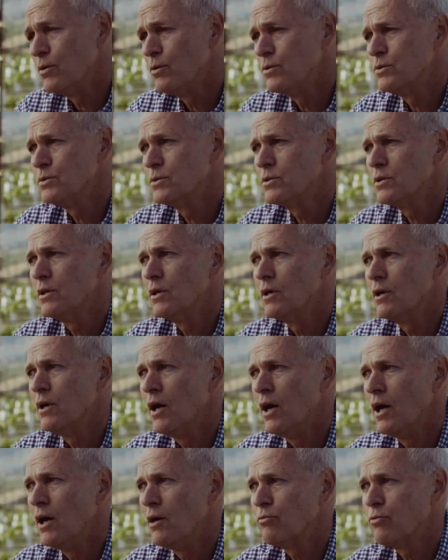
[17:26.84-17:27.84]
those
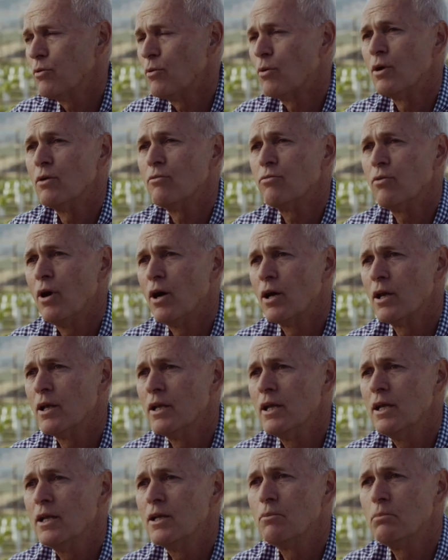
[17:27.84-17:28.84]
flora and
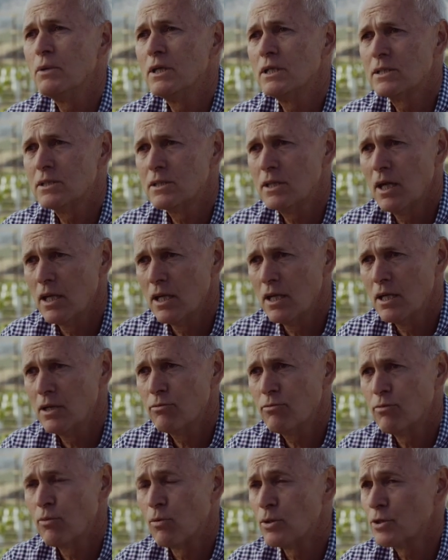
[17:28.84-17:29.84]
fauna need to be
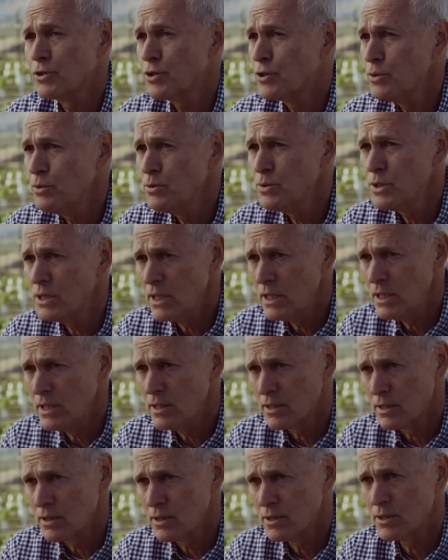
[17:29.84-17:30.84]
studied for 2
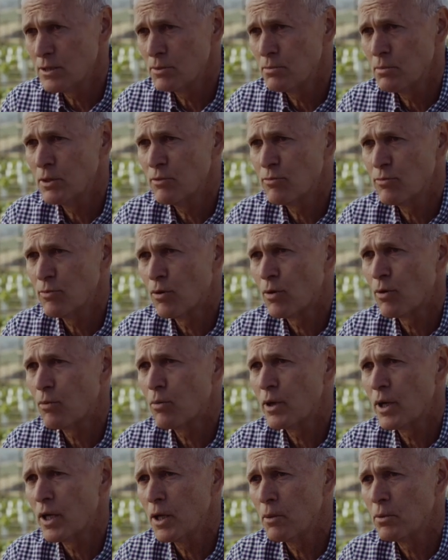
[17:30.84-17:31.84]
seasons before
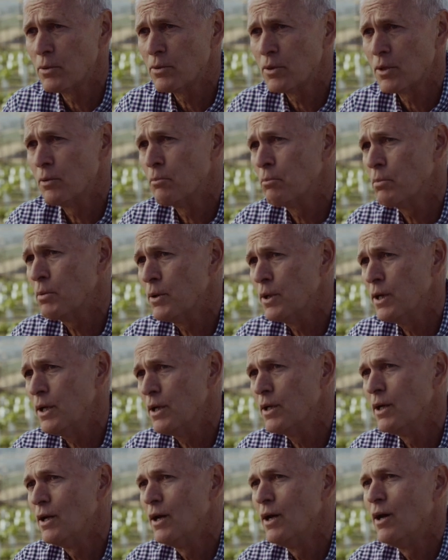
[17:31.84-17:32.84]
we're able to
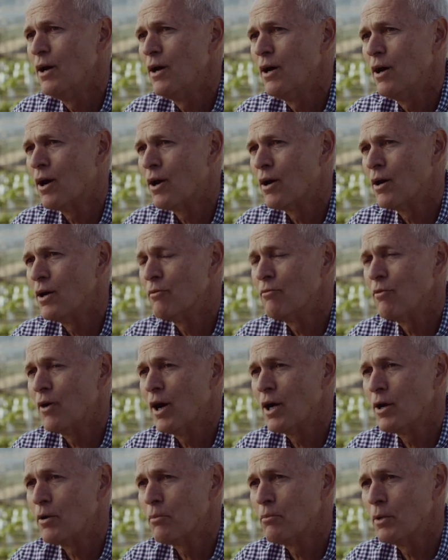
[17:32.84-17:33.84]
complete our
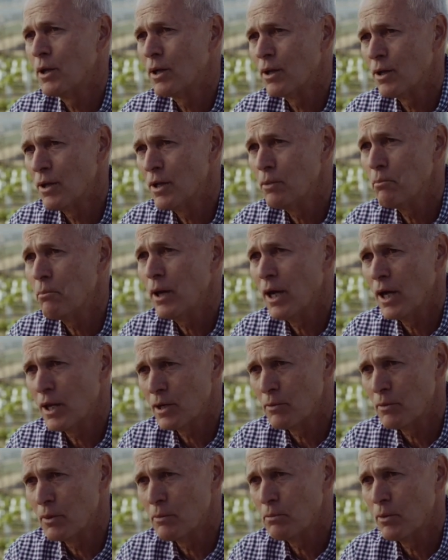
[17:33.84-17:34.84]
environmental
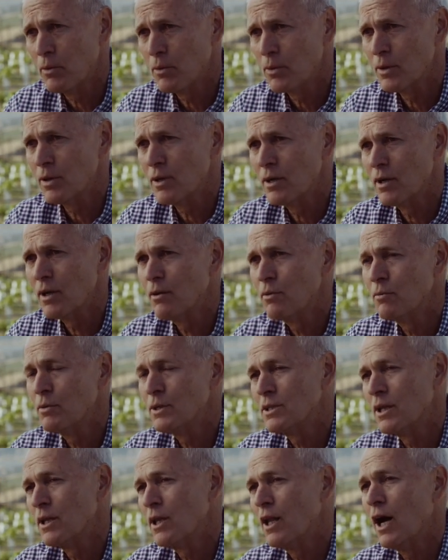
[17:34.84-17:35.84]
impact report,
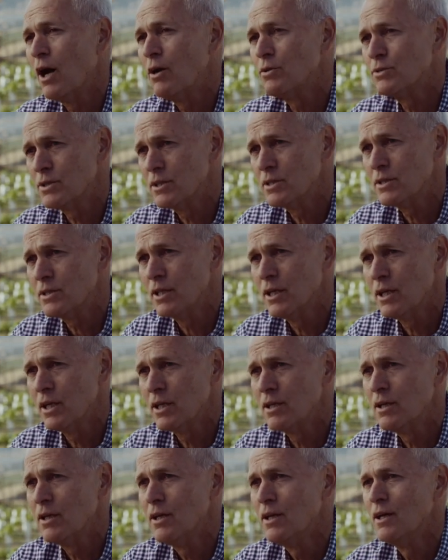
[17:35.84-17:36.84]
which allows us
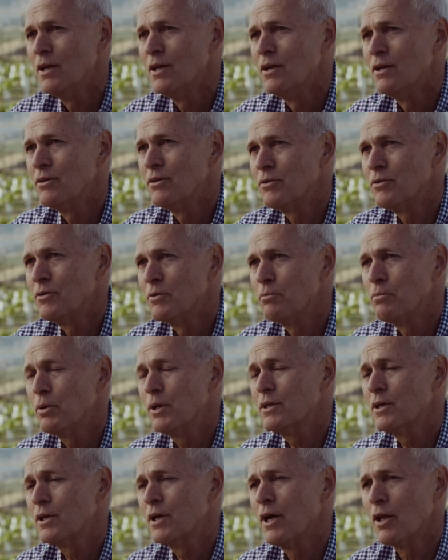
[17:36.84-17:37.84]
then to
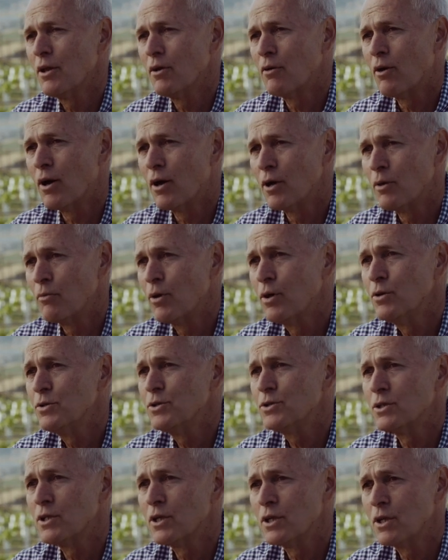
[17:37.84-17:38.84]
put together our
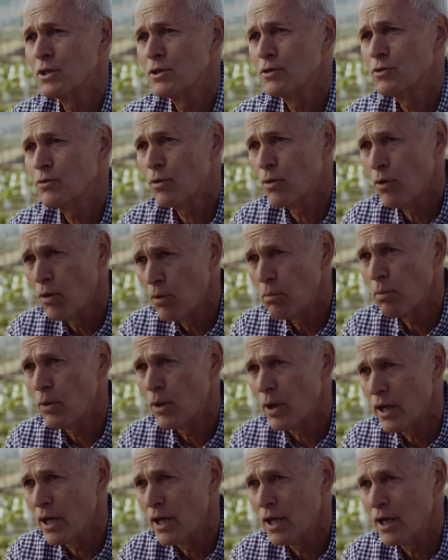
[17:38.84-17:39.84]
erosion control
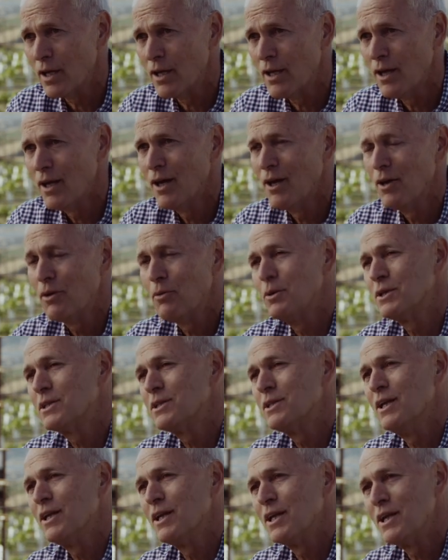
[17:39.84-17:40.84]
plan,
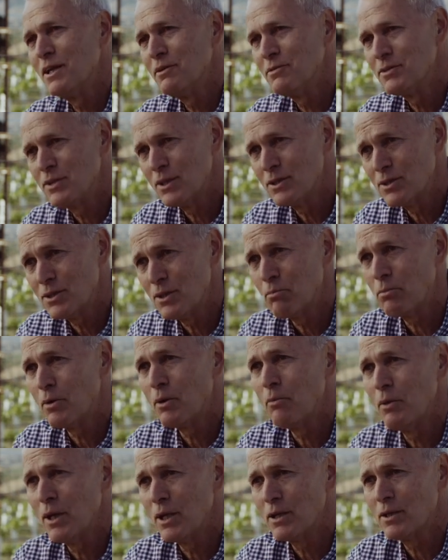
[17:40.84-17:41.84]
which then gives us the
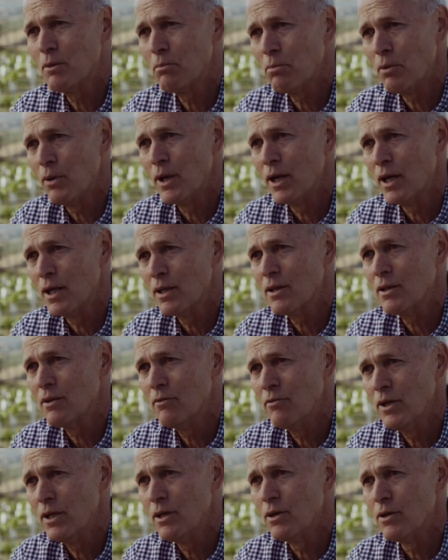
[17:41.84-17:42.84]
permit to plant
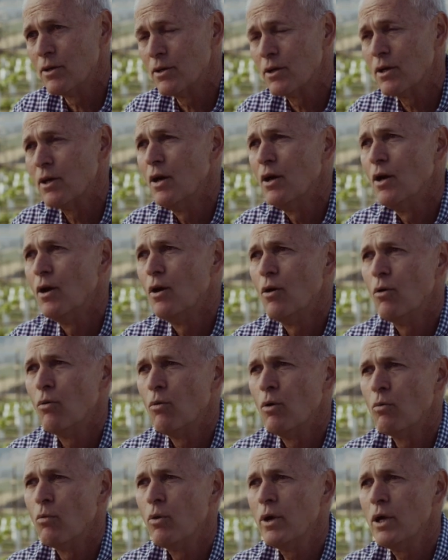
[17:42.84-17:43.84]
the vineyard.
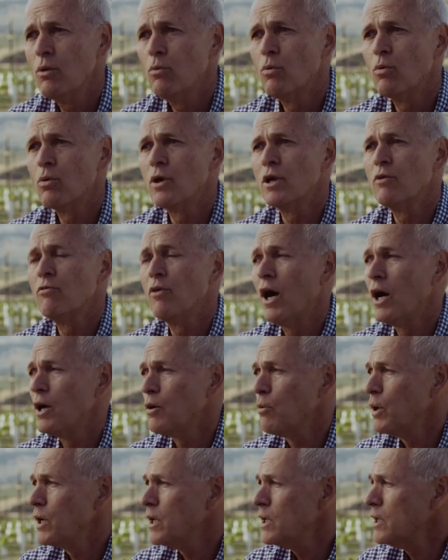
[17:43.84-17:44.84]
When we were
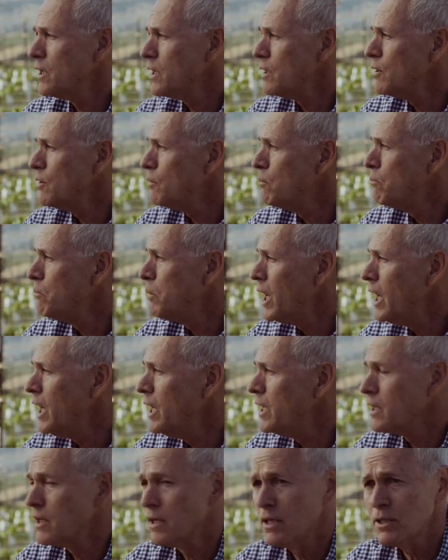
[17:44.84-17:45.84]
evaluating
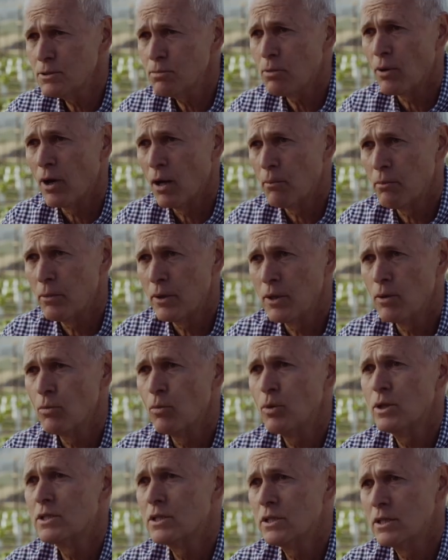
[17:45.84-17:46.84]
buying this property,
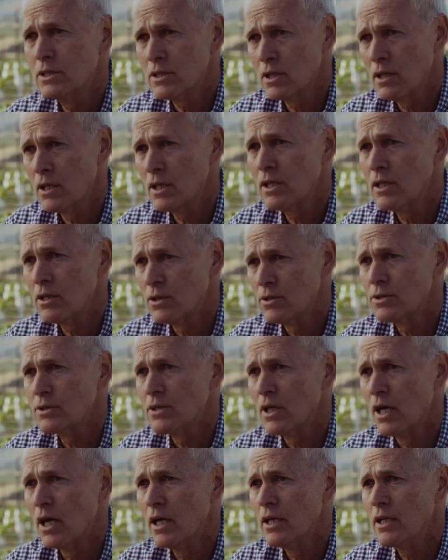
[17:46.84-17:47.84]
which is on a
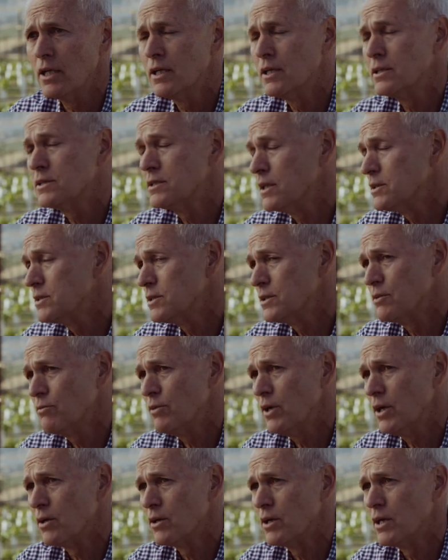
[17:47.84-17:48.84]
hillside in a
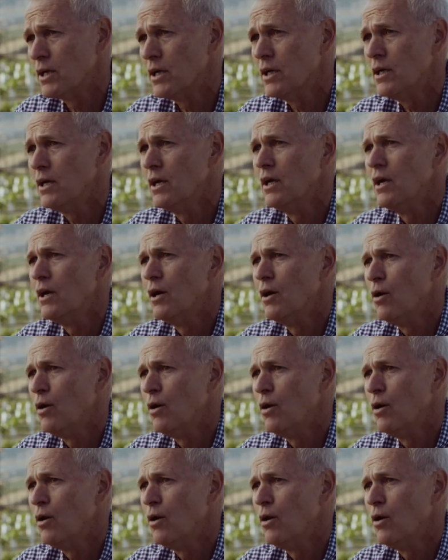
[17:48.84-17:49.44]
sensitive area,